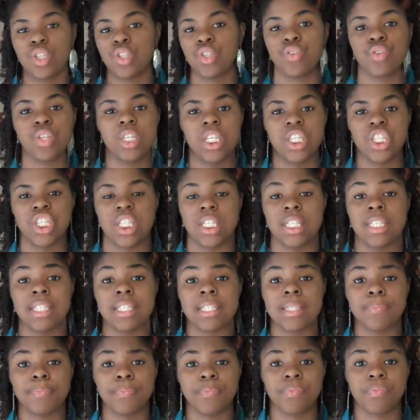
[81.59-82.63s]

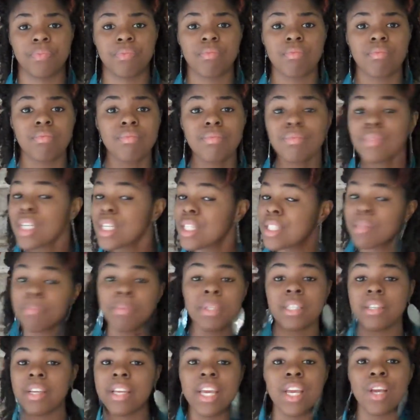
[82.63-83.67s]
traditions. So
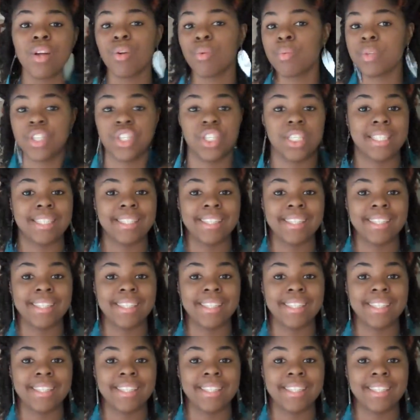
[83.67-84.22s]
Mister Kegel was just